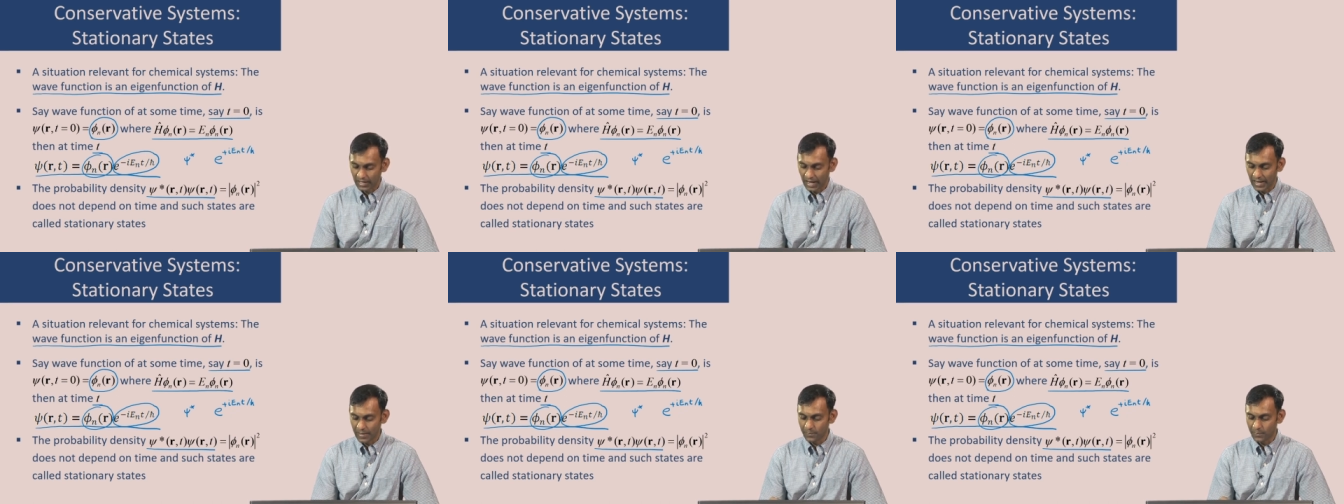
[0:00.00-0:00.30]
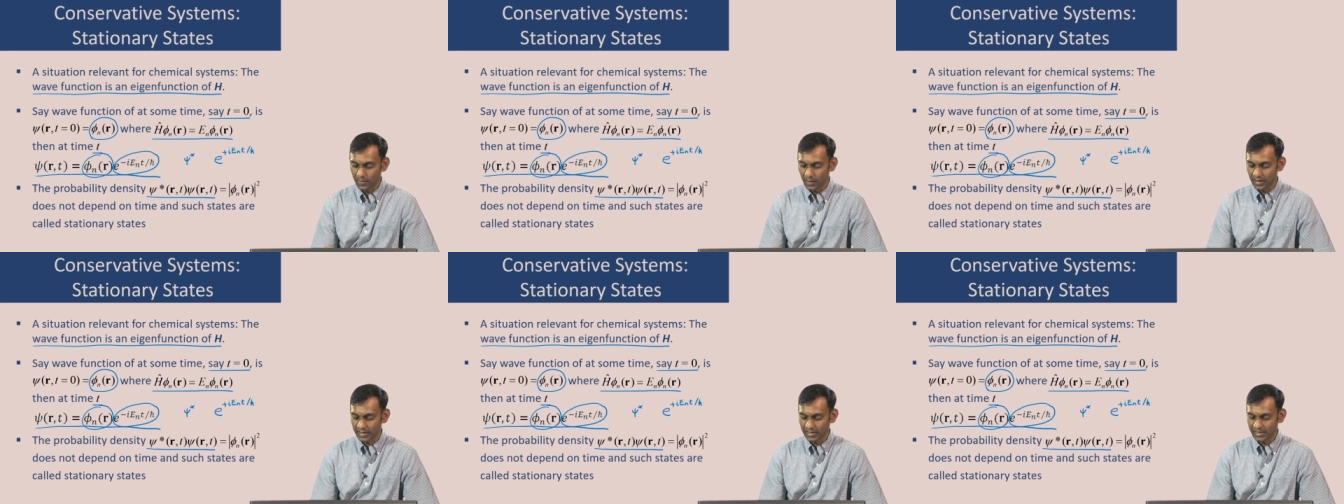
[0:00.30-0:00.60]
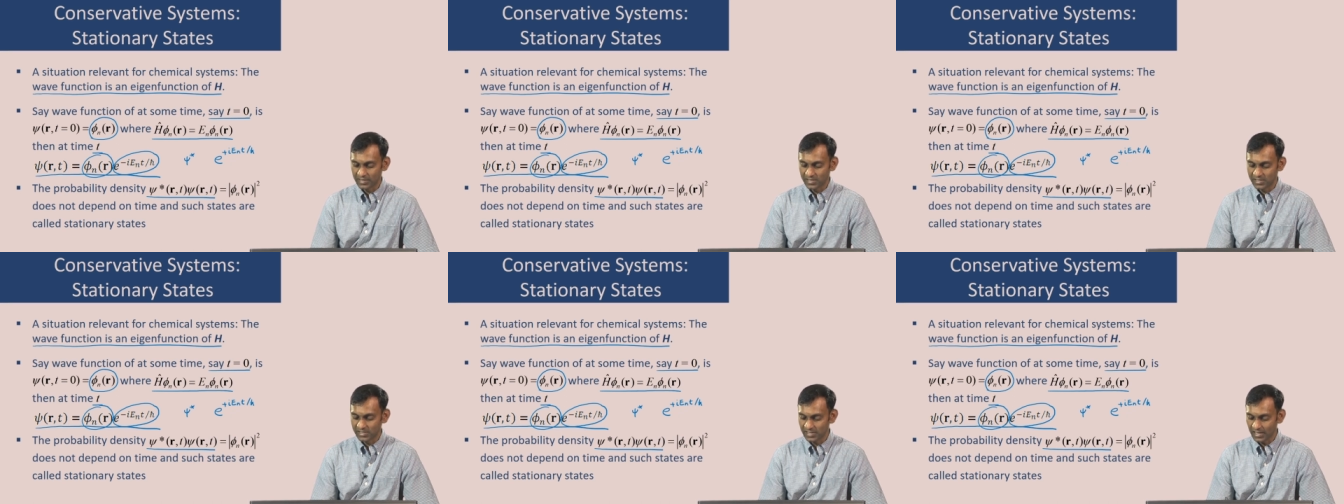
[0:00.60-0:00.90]
time part
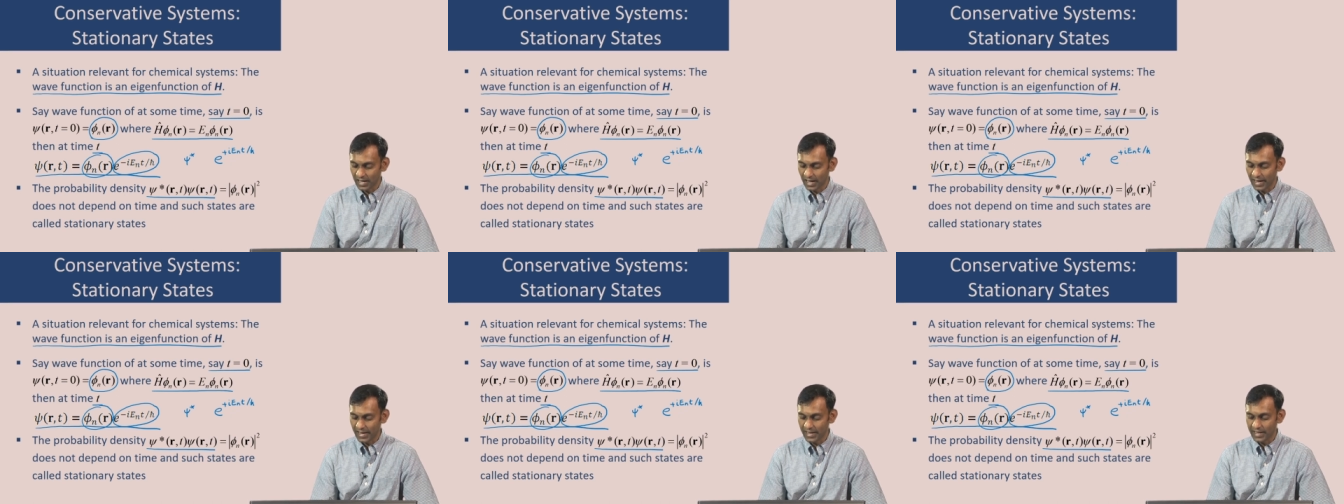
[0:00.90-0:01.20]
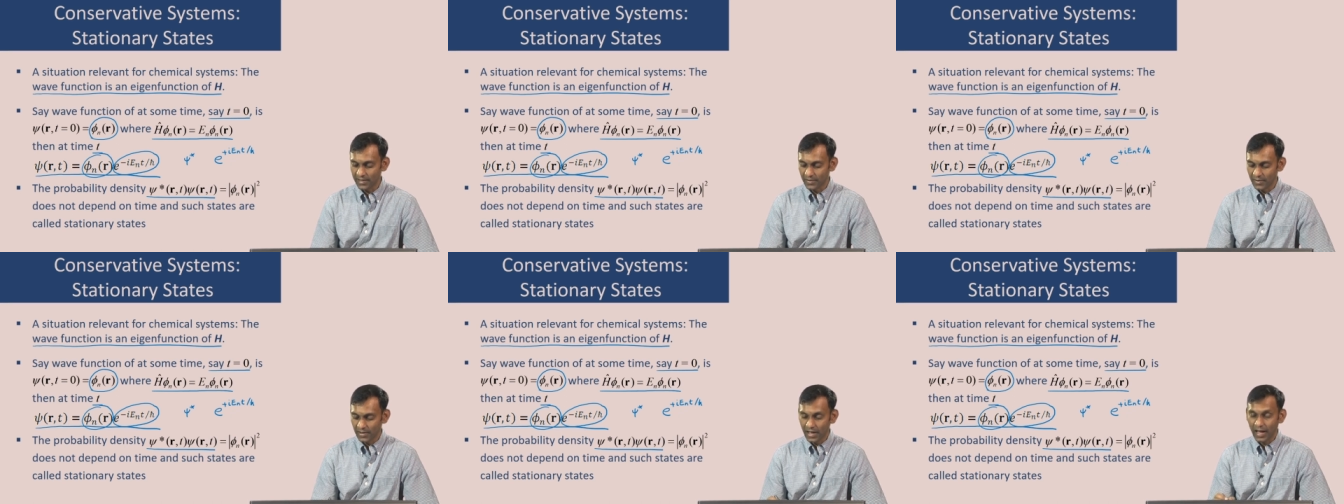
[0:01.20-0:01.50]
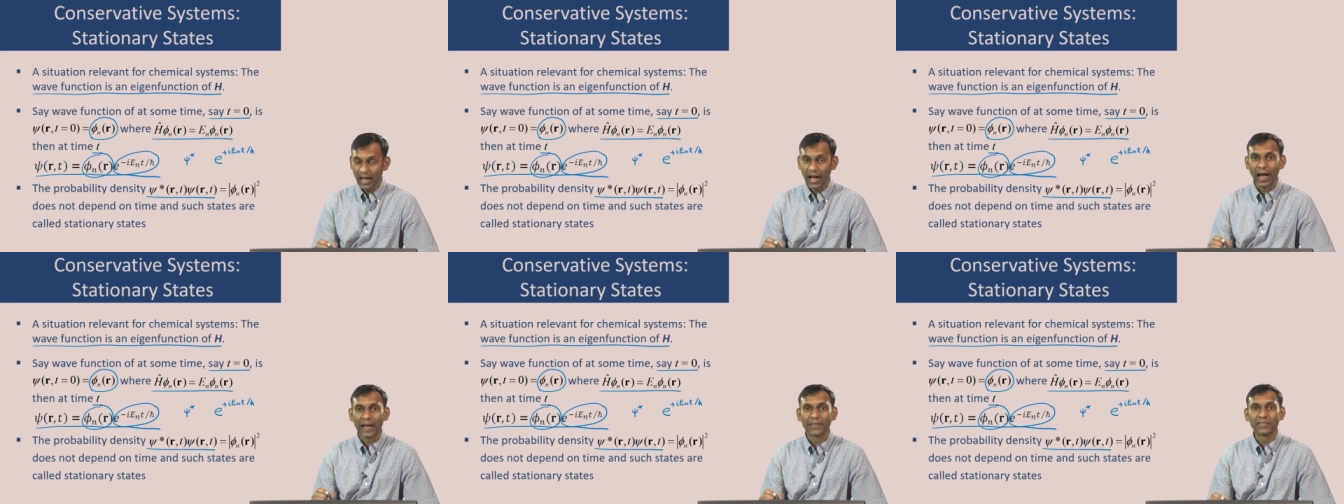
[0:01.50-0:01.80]
in psi
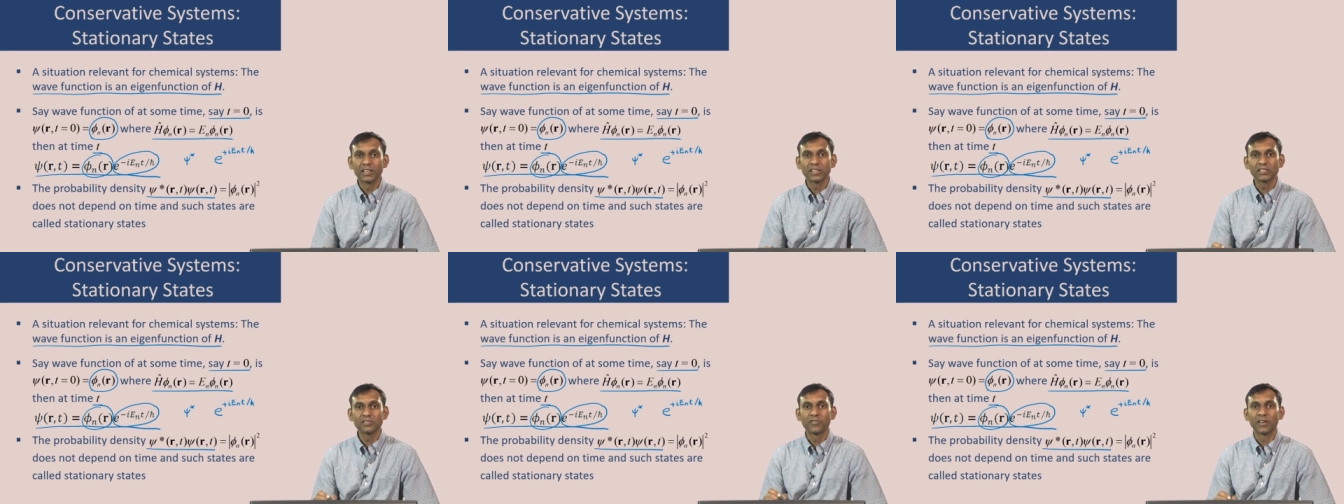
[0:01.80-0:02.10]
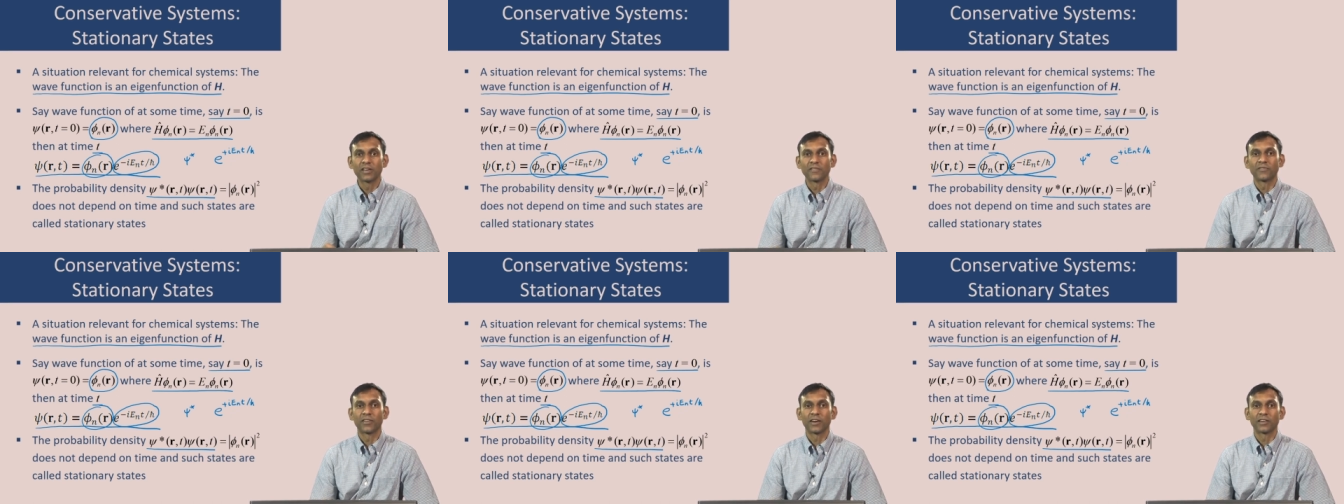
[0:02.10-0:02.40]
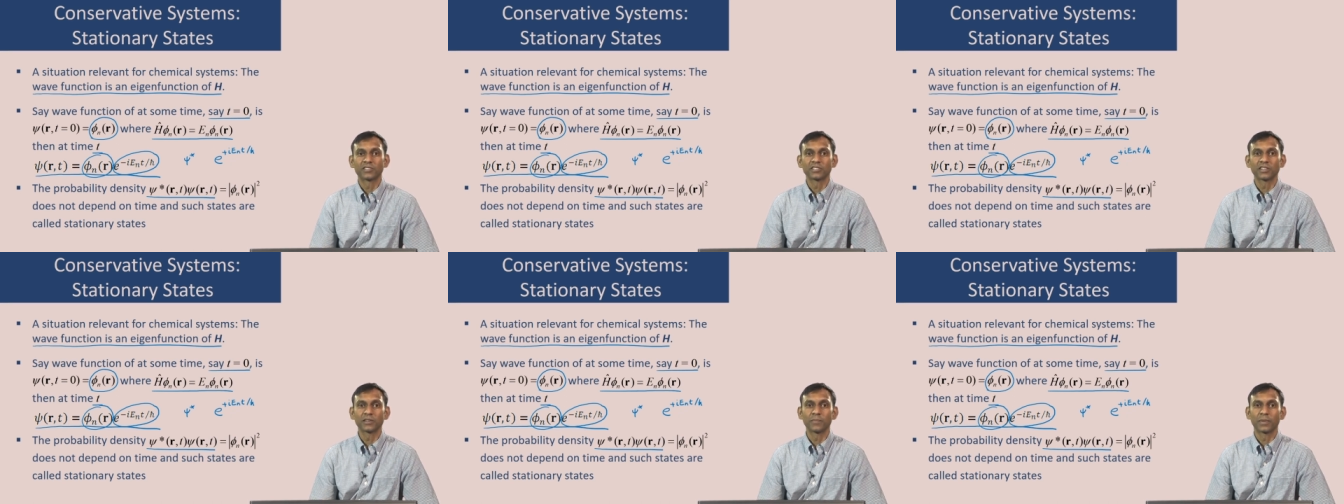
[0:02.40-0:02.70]
and this wave
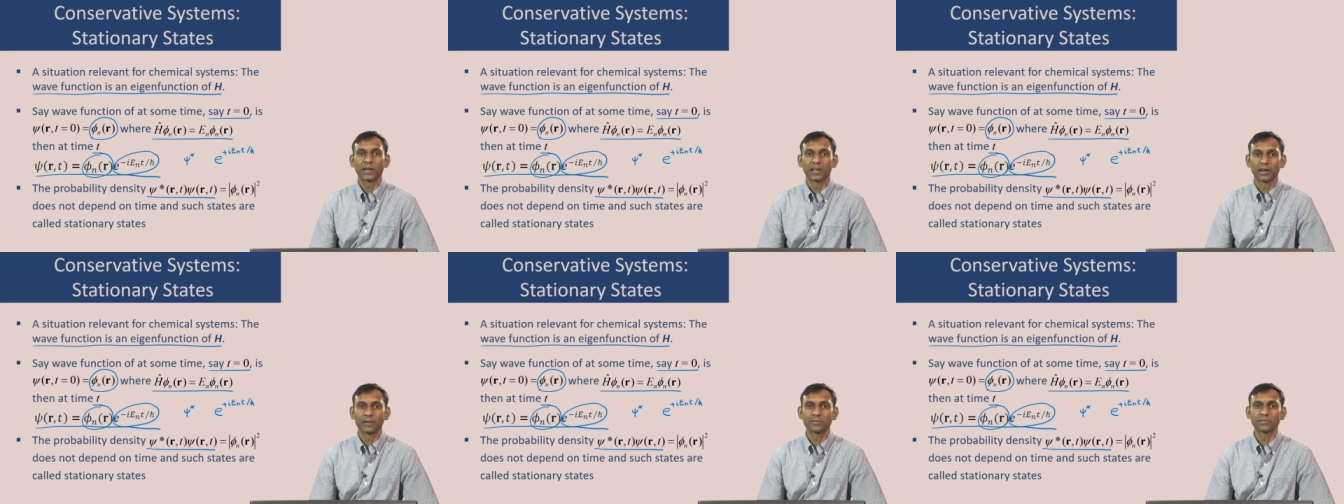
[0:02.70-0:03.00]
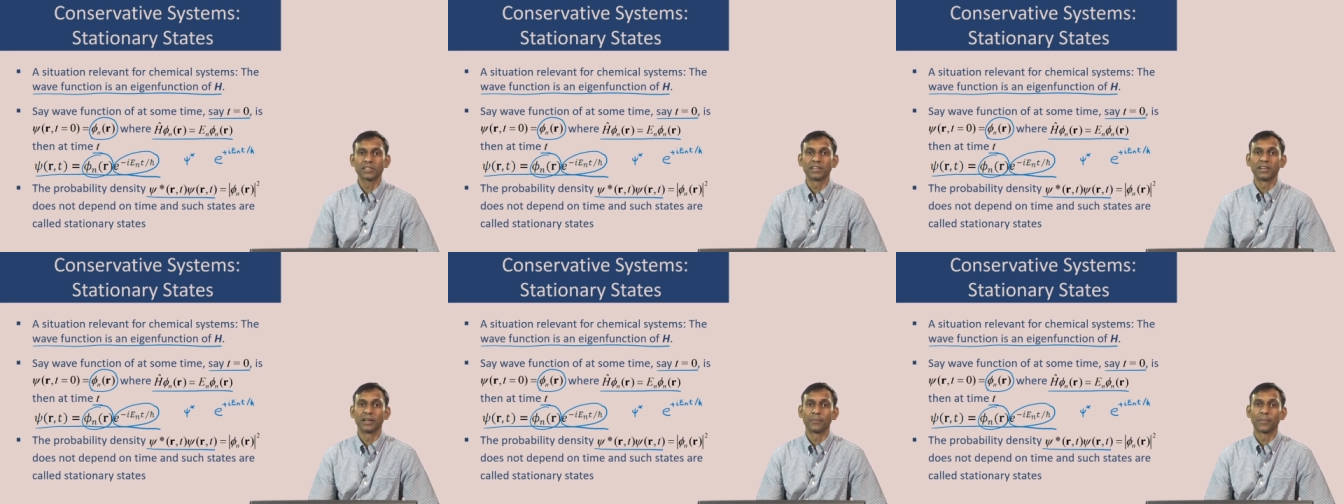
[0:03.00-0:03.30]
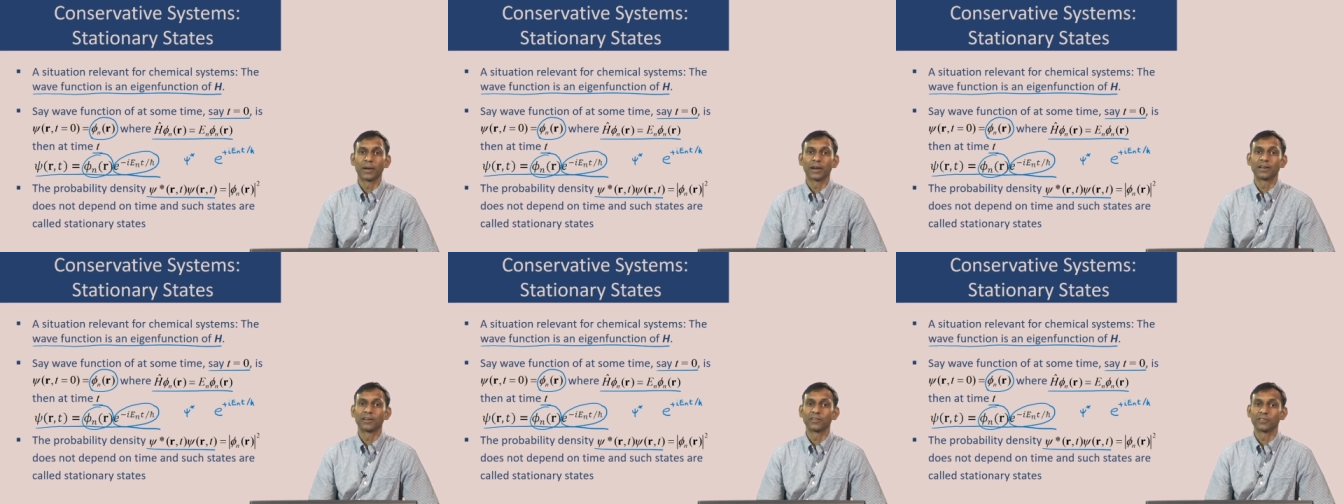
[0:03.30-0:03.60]
function becomes
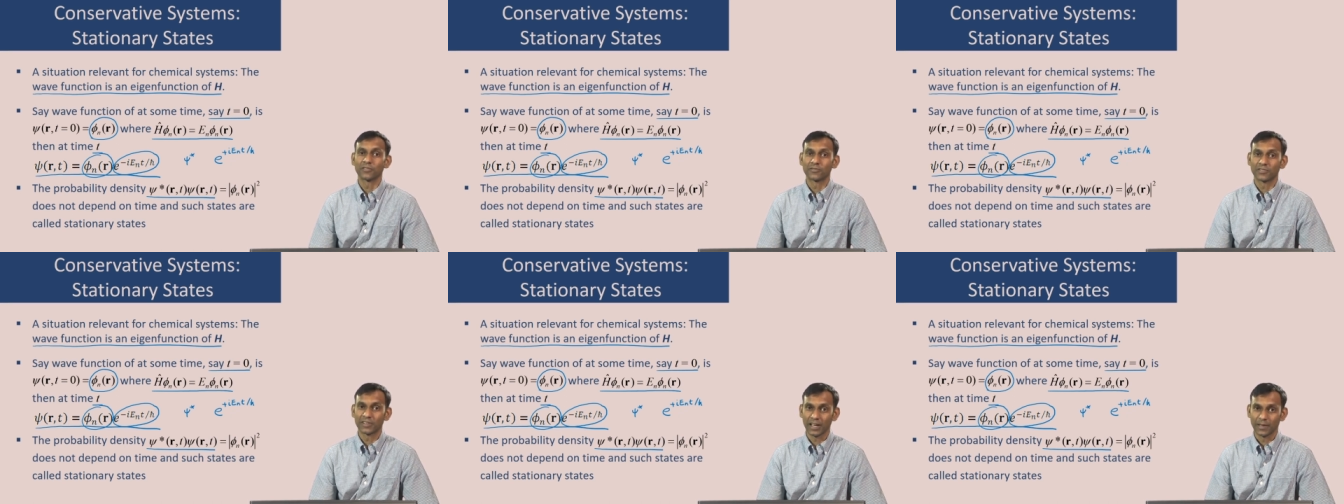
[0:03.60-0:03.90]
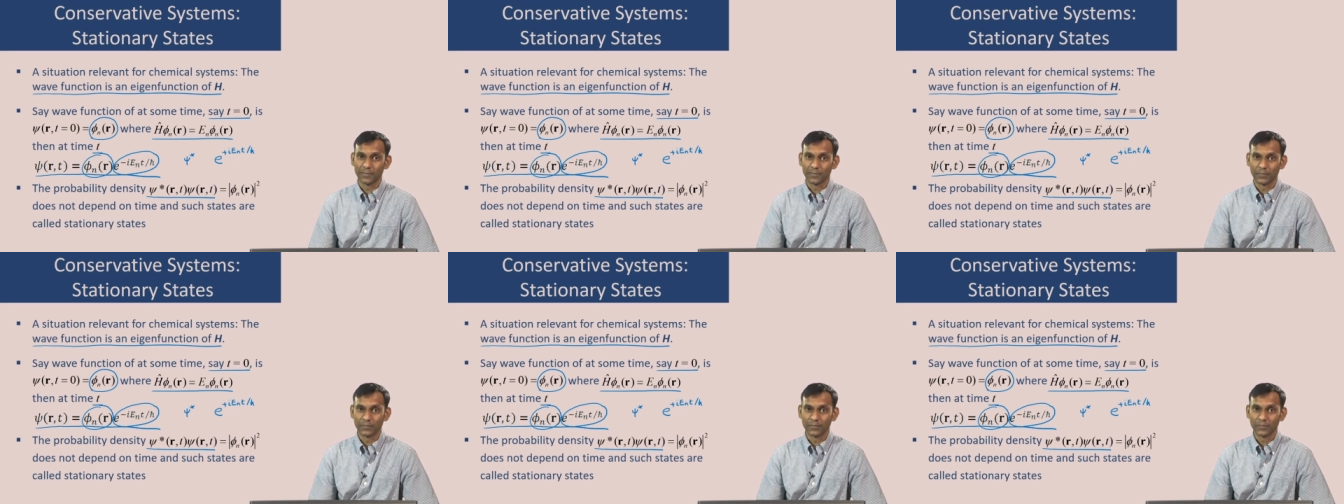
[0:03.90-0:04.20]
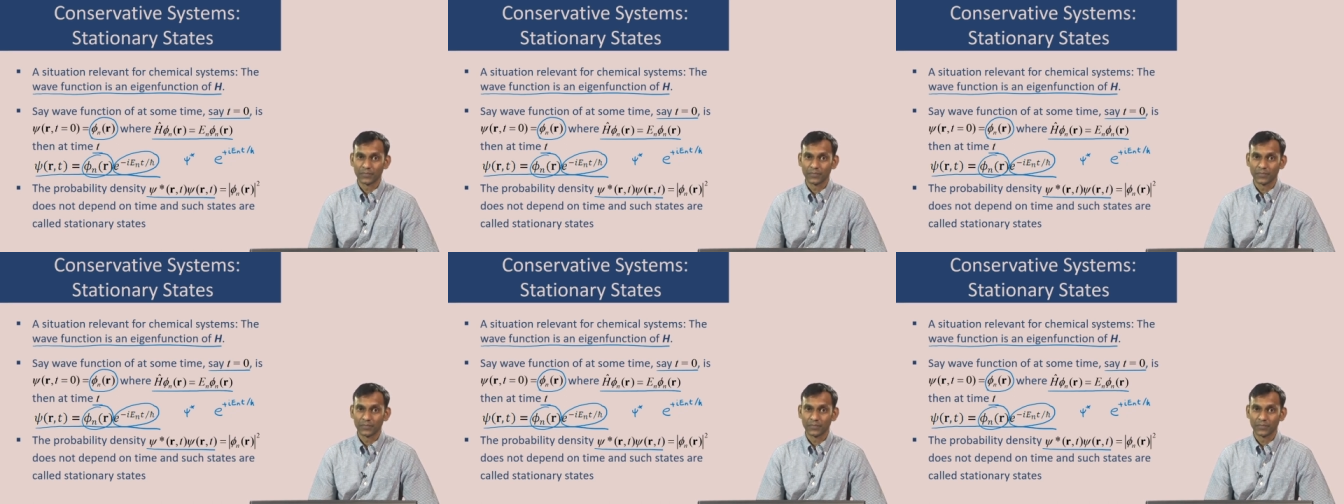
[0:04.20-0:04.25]
independent of time.